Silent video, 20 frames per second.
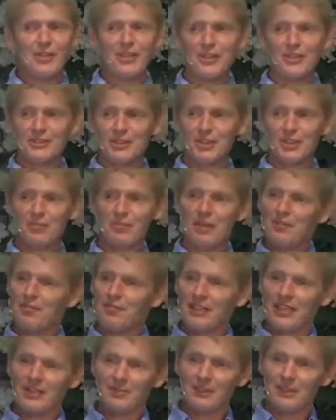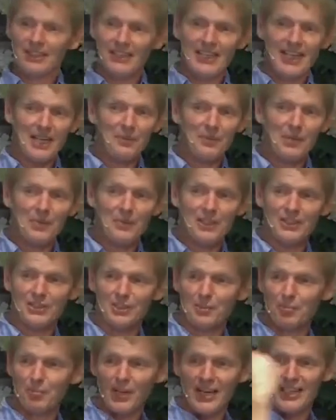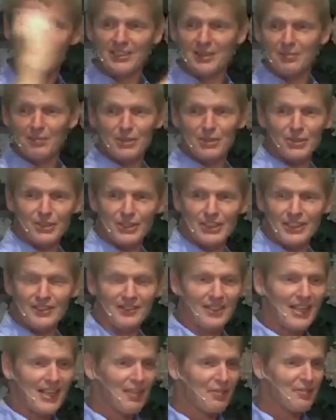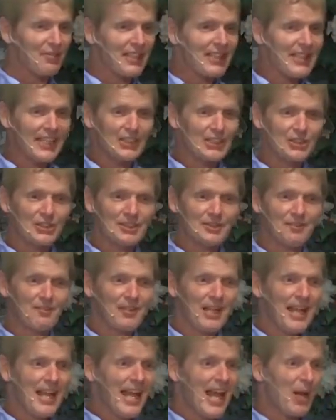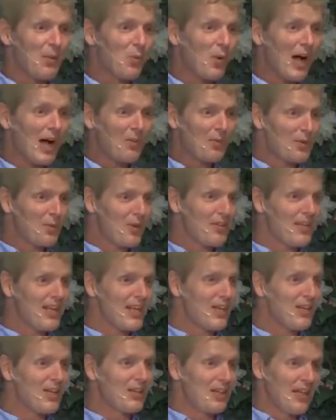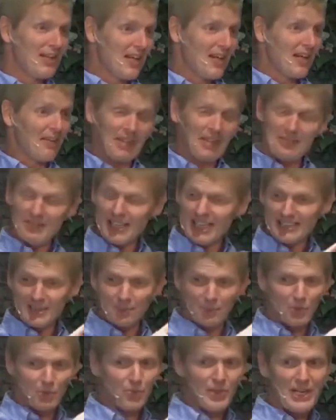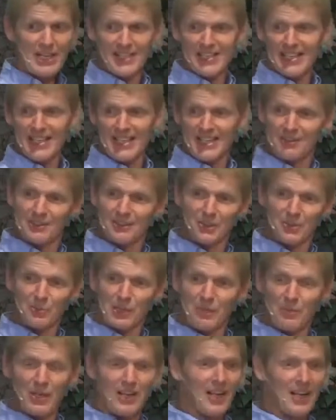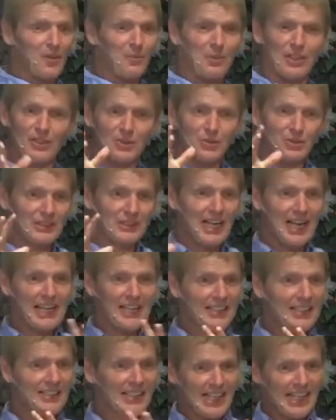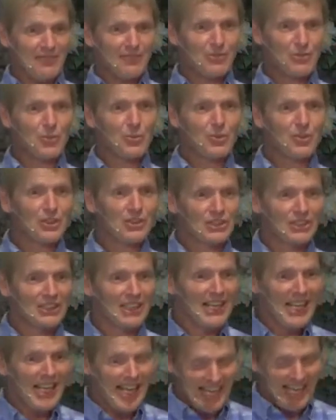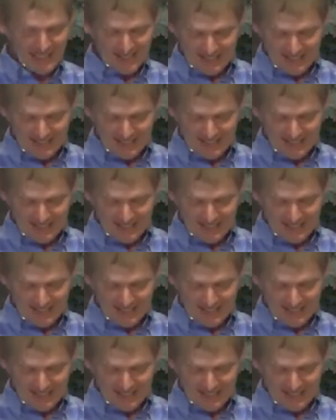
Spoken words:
ago, my family and I, we went to Branson, Missouri on a vacation. And while we were there, they've got some great caves, and we went on one of those guided cave tours. And,